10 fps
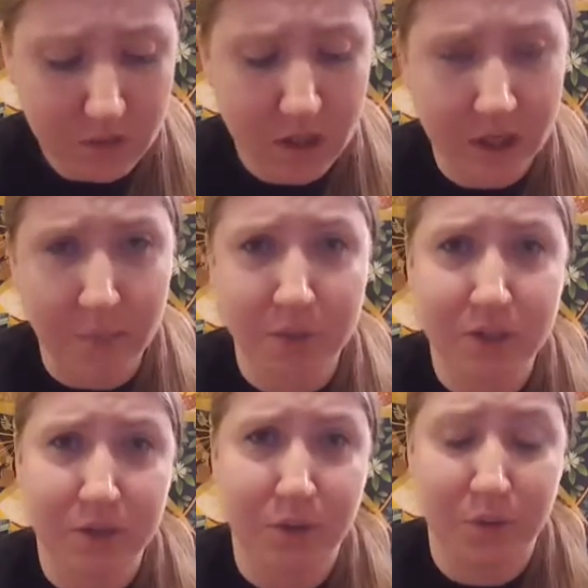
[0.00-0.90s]
And number
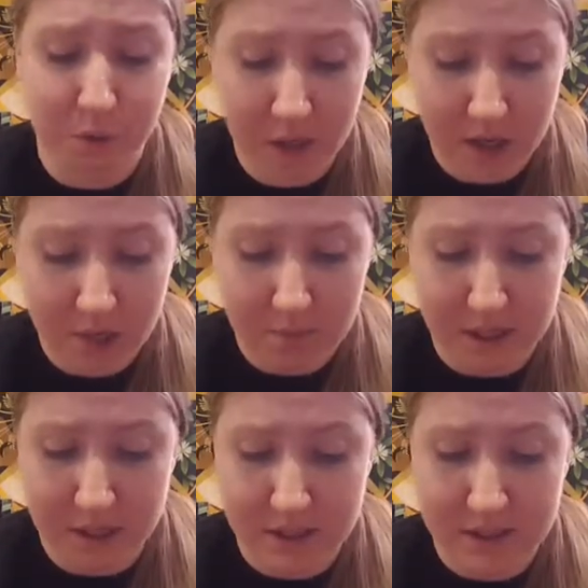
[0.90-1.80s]
2,
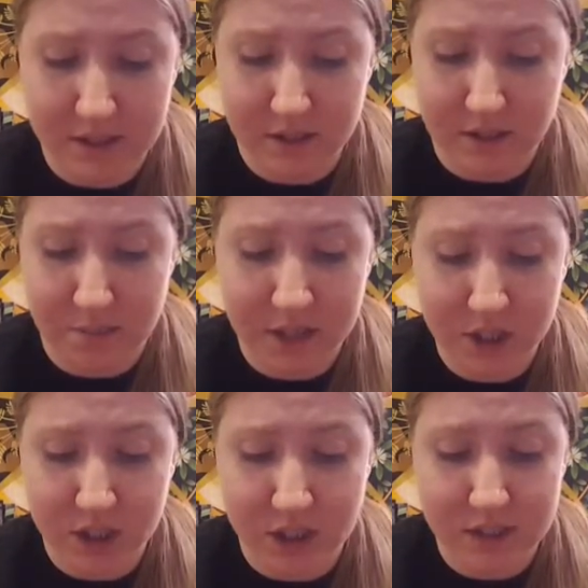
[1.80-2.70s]
because the
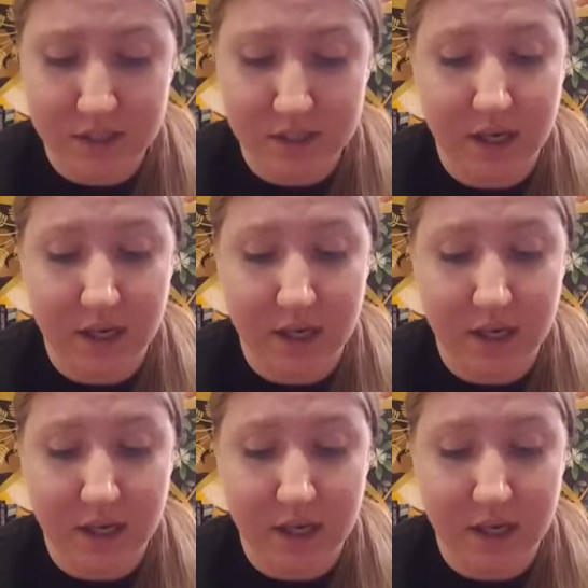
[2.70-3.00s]
pictures,